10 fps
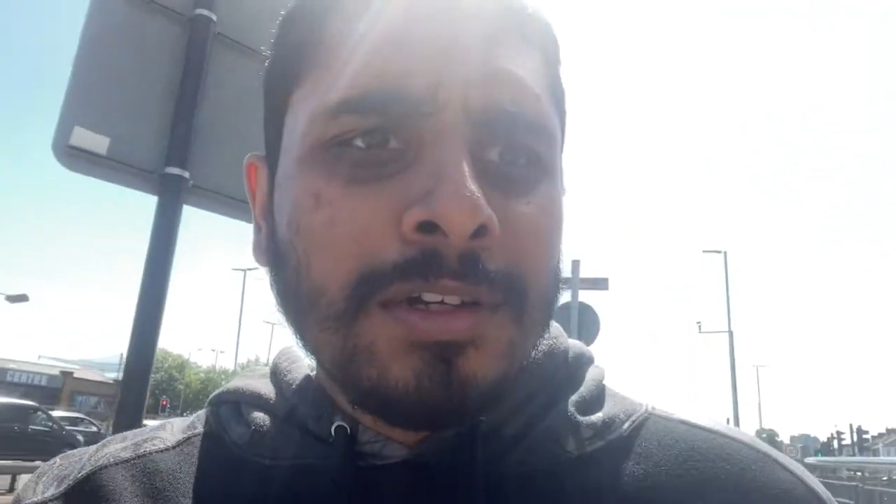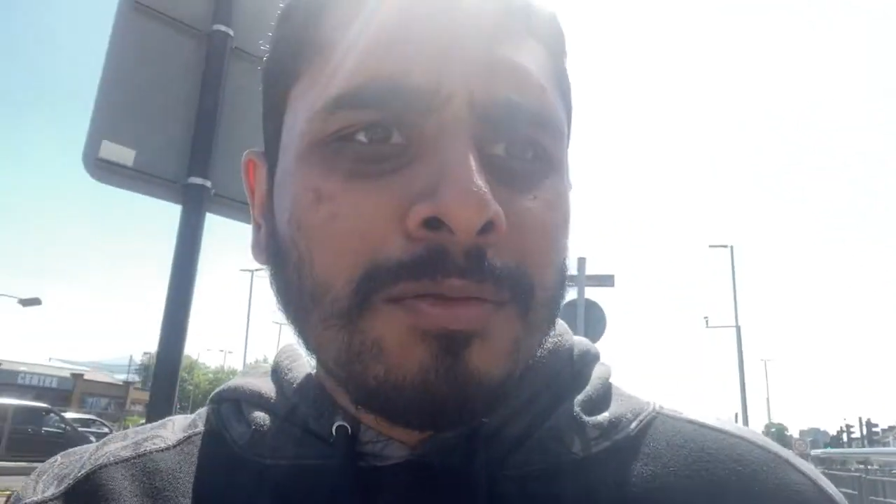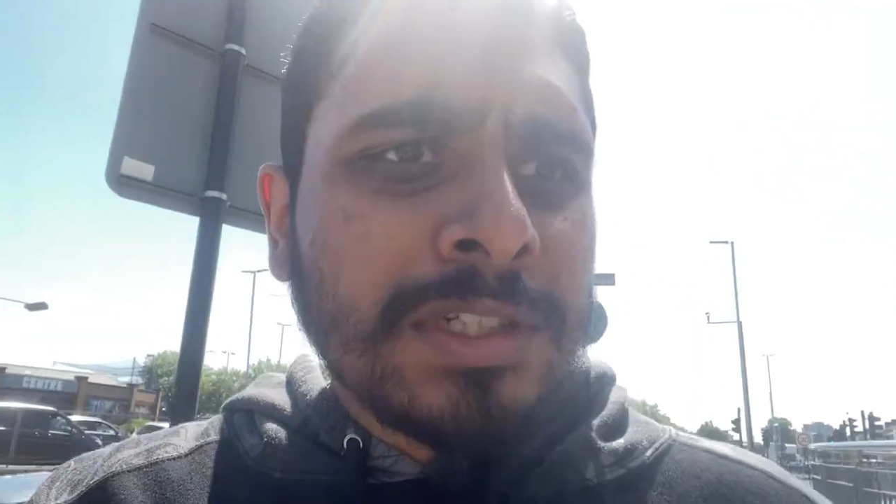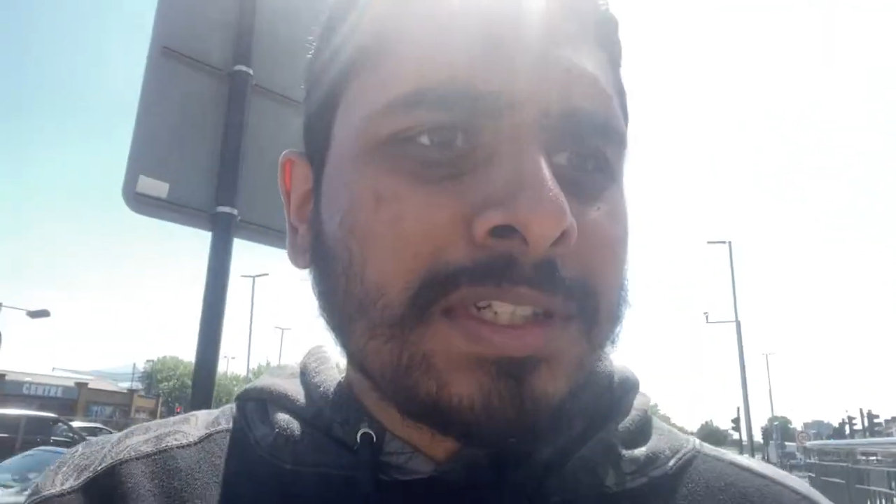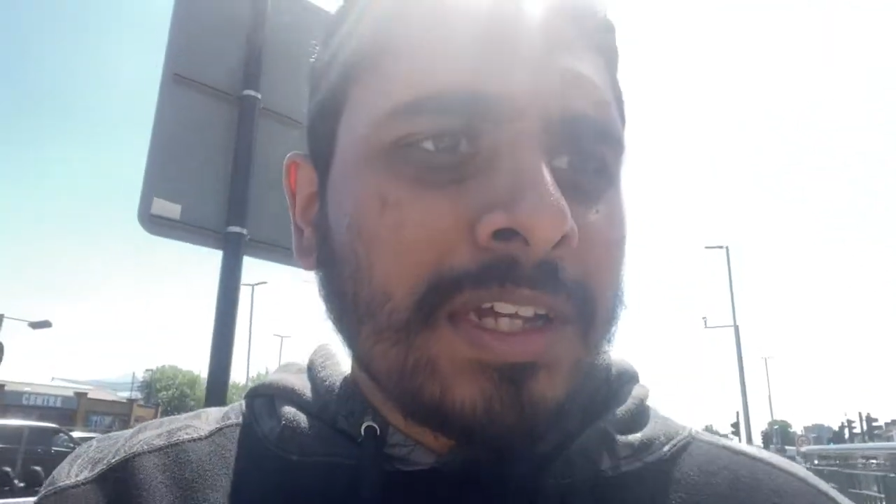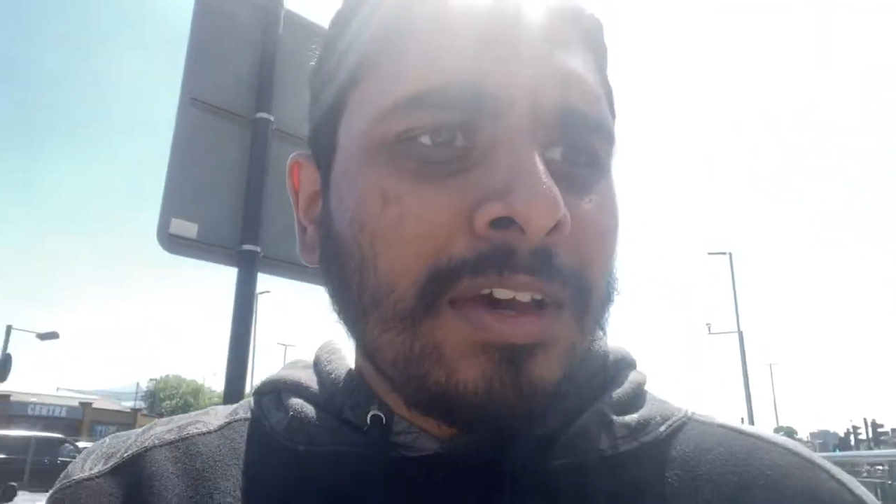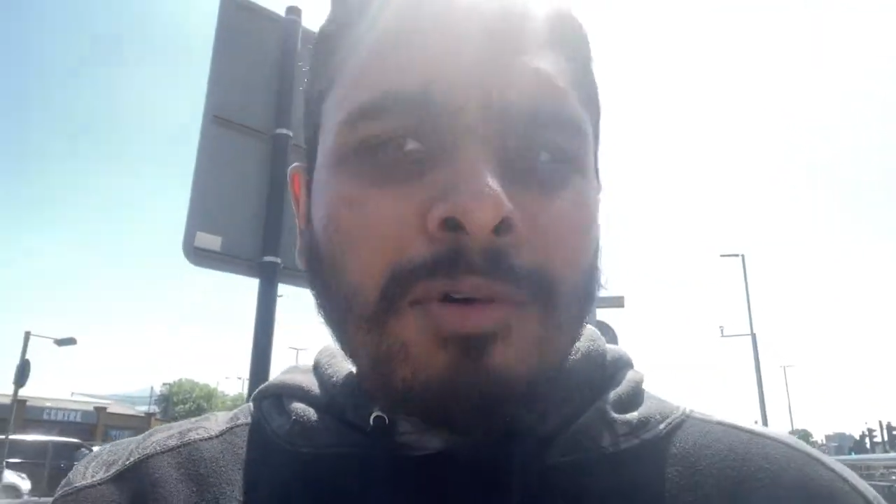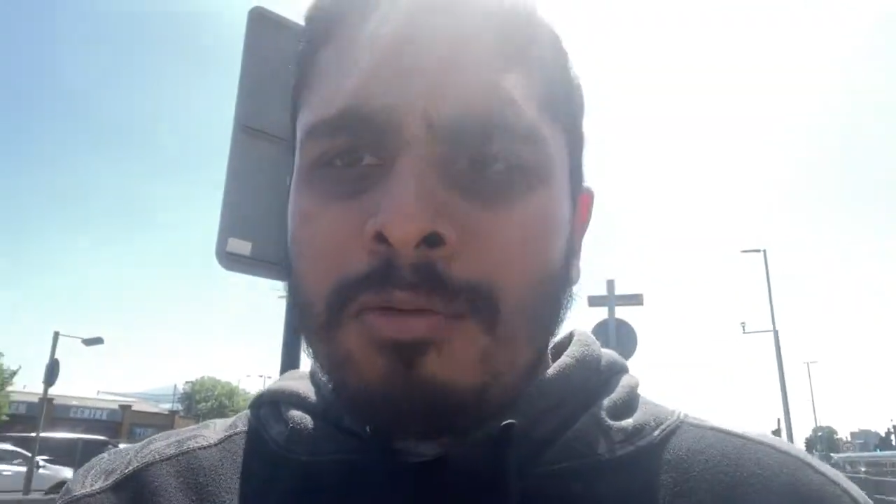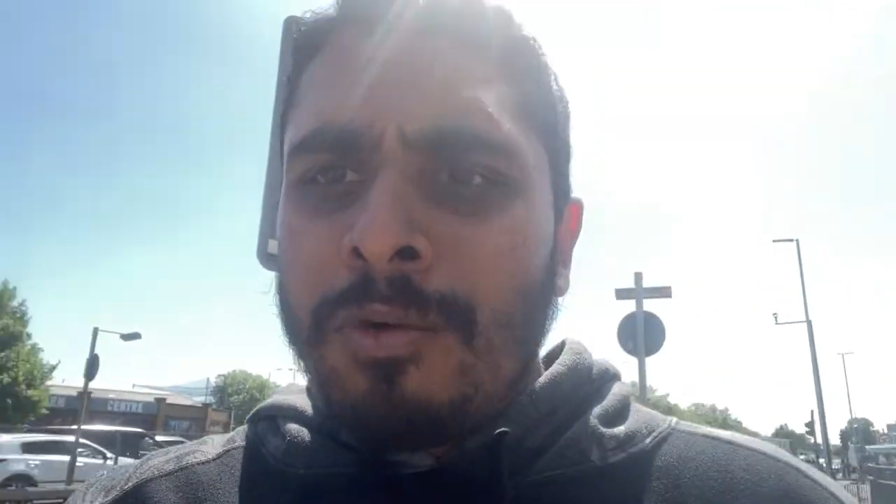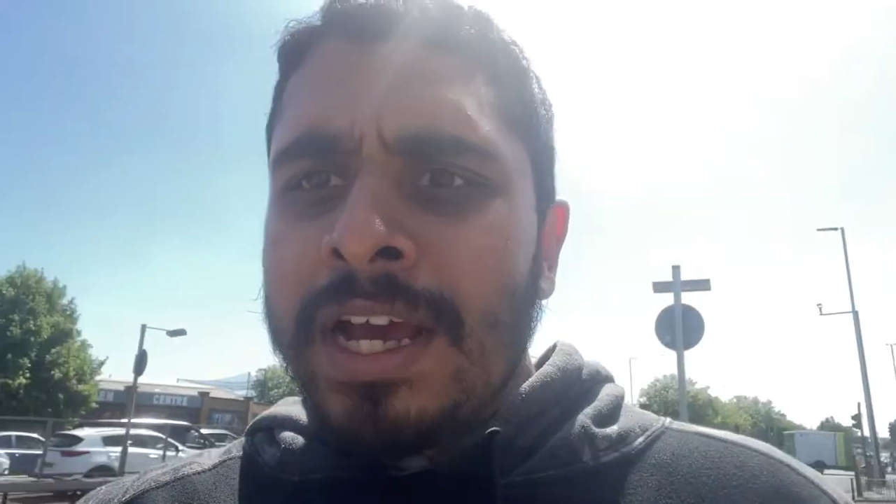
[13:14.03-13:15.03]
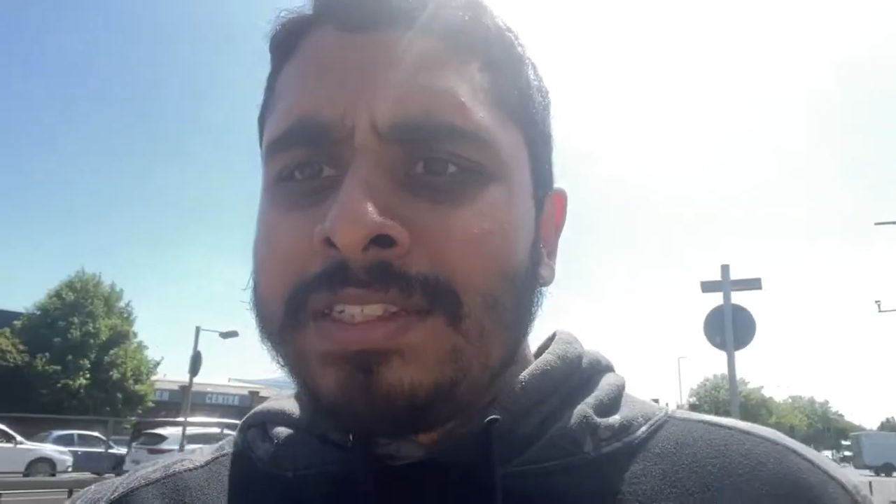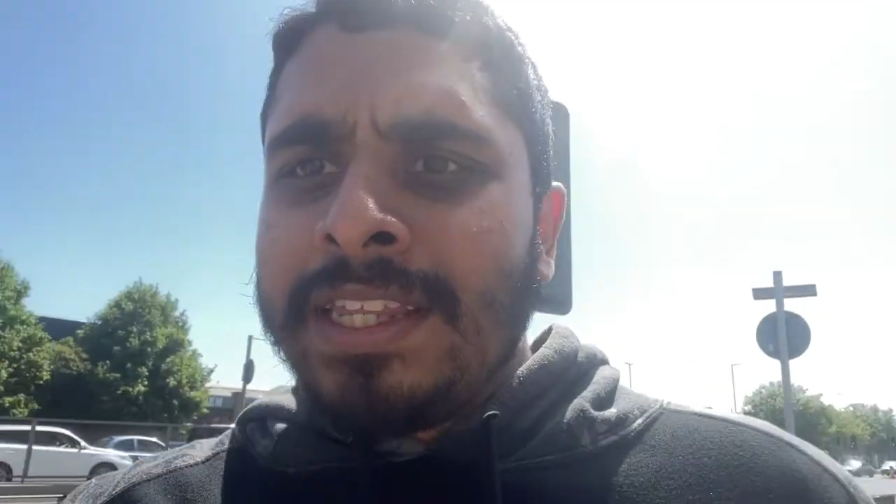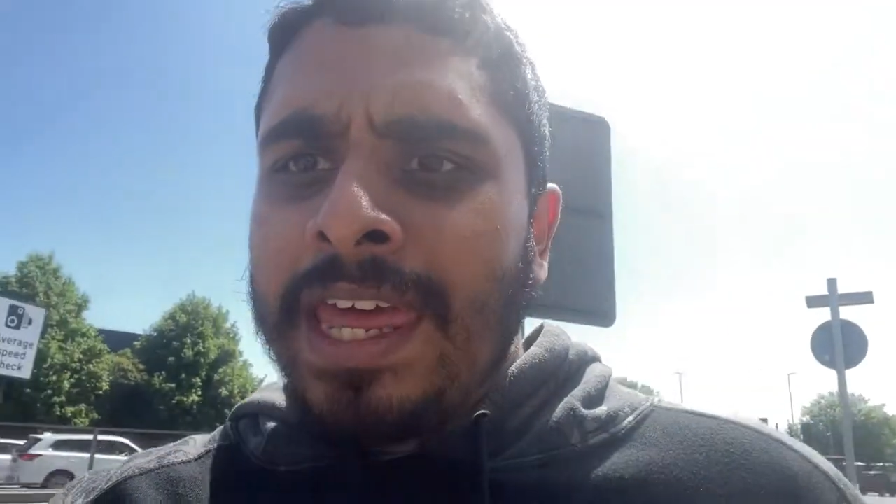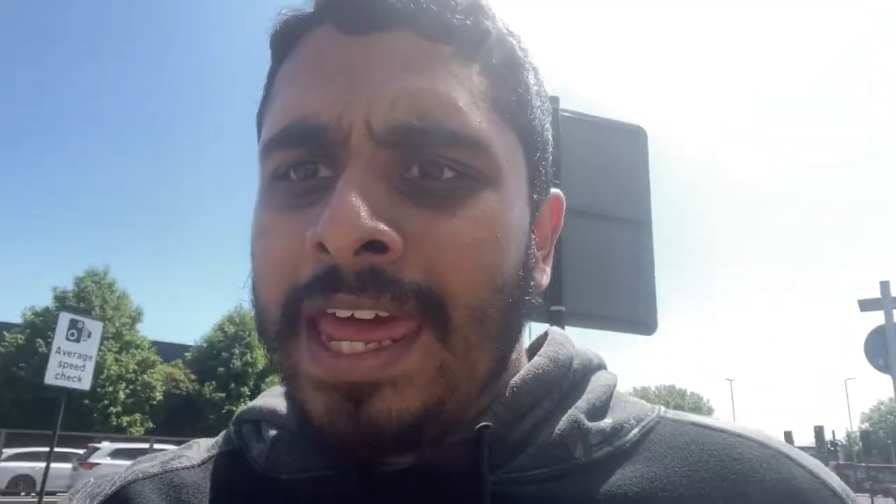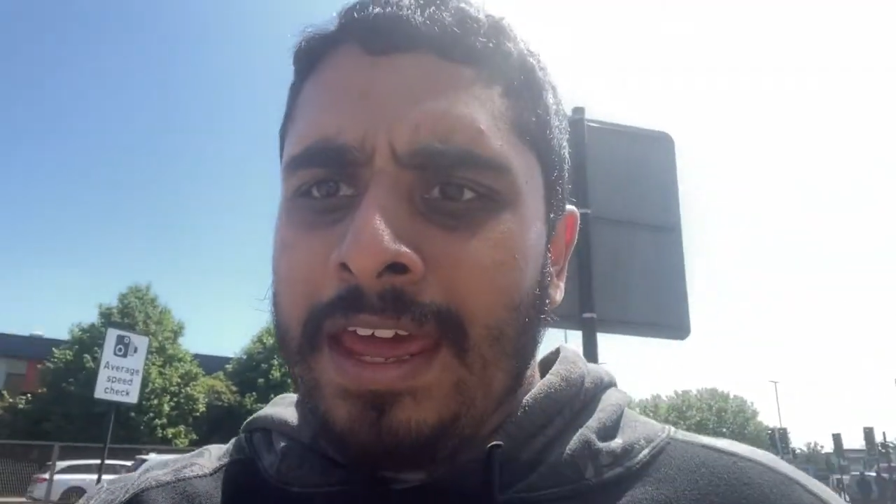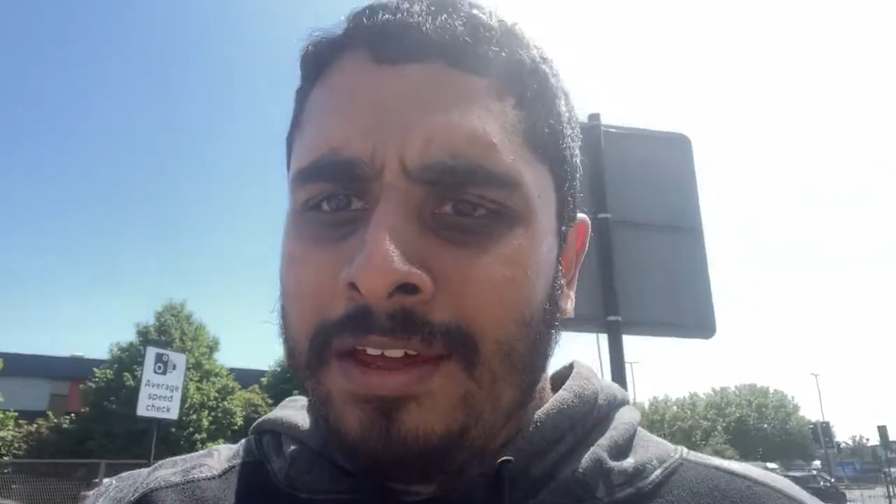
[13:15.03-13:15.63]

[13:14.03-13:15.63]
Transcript: What's what why is he there?